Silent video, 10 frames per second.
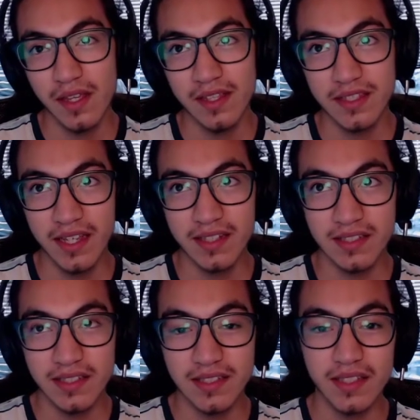
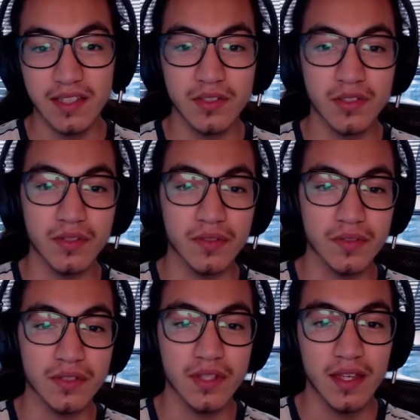1060 to
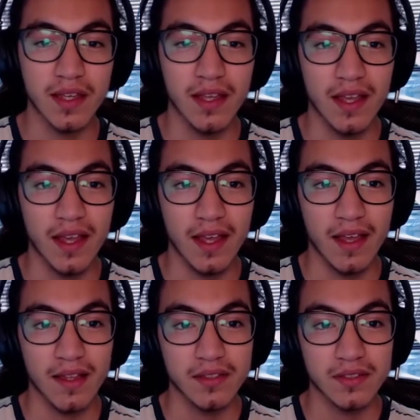use.
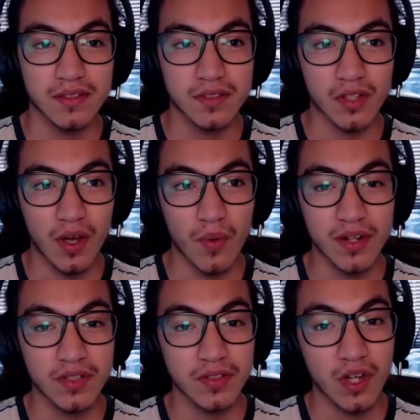So I
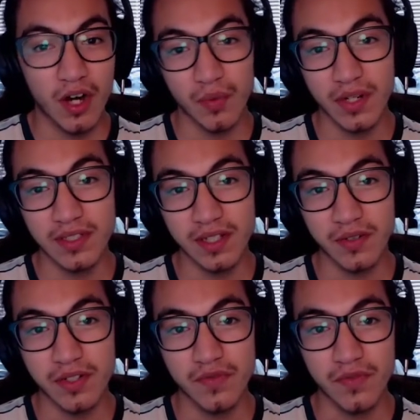wanted to use hardware
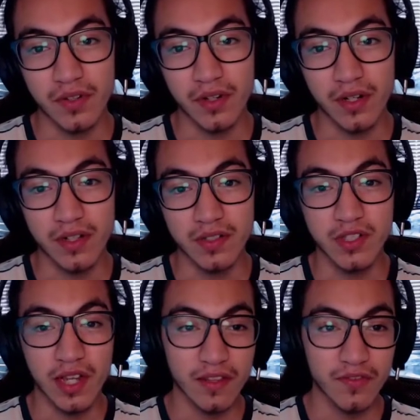acceleration for
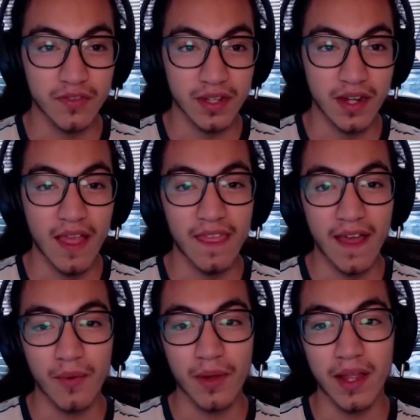Jellyfin.
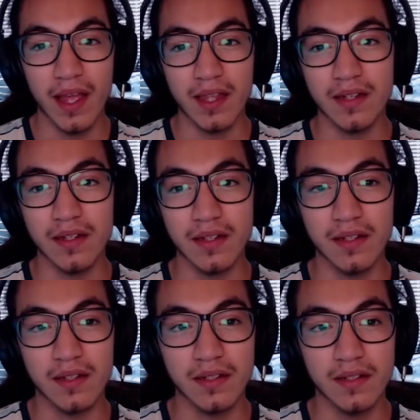That way I
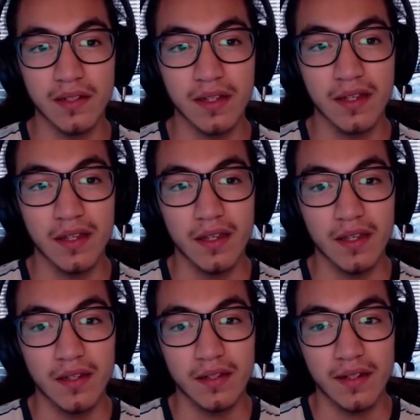could
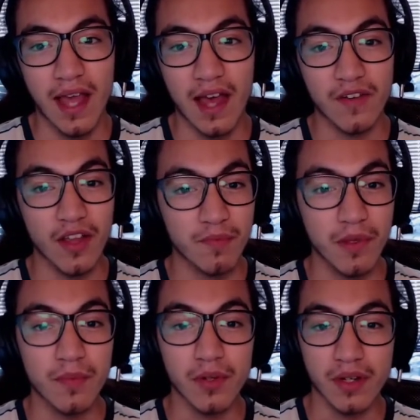have other
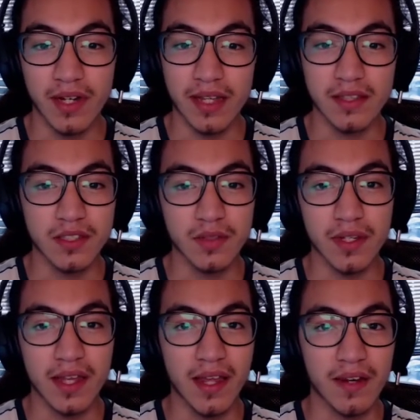people connected to
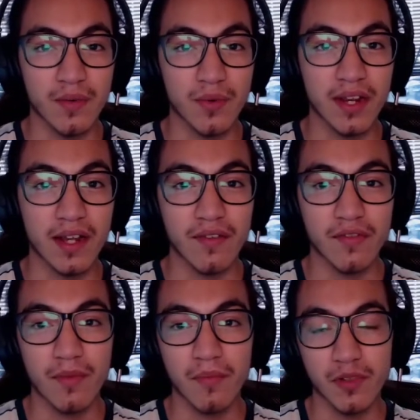it, and we could have
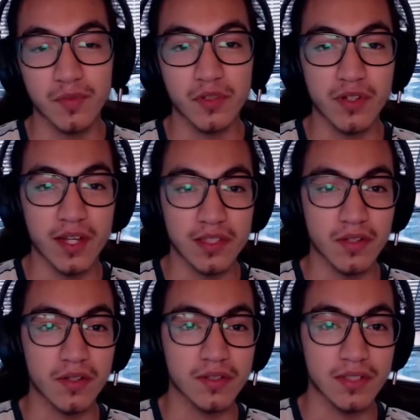multiple
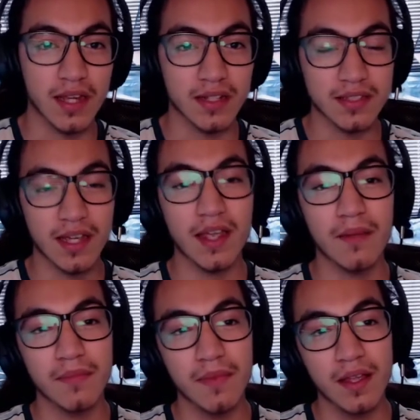transcodes at a time.